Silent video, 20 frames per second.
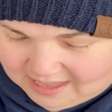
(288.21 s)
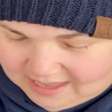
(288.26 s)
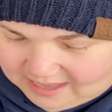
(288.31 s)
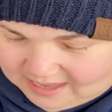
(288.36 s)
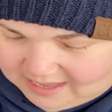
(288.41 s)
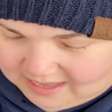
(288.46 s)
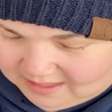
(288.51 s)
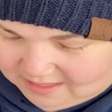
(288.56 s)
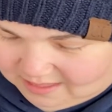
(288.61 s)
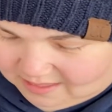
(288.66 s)

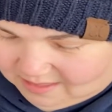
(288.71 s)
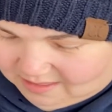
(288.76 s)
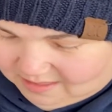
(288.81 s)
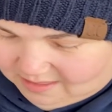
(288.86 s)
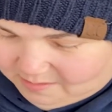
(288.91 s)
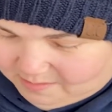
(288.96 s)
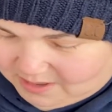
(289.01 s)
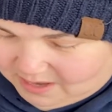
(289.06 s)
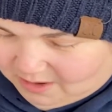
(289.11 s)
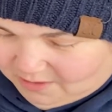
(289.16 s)
in the
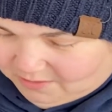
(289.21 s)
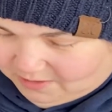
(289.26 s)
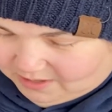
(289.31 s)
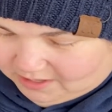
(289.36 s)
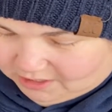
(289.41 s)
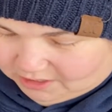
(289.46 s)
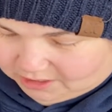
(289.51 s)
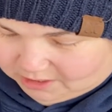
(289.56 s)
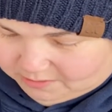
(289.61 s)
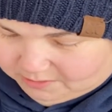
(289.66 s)
mail and
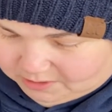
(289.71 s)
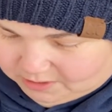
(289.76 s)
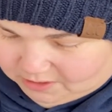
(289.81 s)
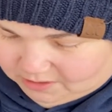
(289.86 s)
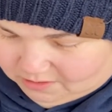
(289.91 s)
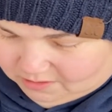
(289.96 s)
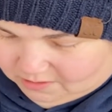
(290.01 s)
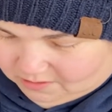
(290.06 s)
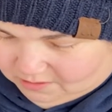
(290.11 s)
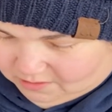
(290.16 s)
it's shipped to
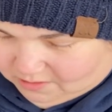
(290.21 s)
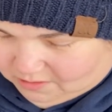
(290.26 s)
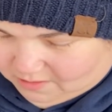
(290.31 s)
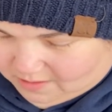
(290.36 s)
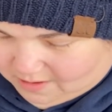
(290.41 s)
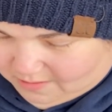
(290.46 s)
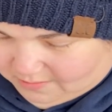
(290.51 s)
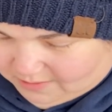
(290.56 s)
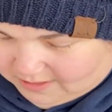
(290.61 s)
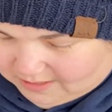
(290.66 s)
you, you
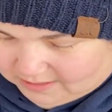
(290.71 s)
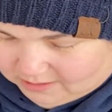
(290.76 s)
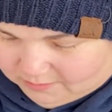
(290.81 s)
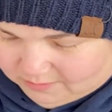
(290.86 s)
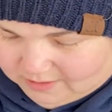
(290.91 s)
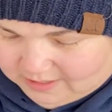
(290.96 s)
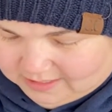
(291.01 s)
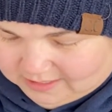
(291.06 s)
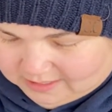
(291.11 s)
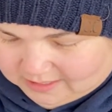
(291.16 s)
always
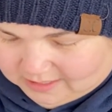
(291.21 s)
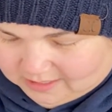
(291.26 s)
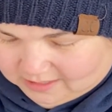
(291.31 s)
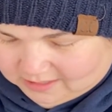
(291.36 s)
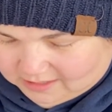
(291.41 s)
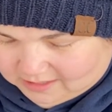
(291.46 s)
risk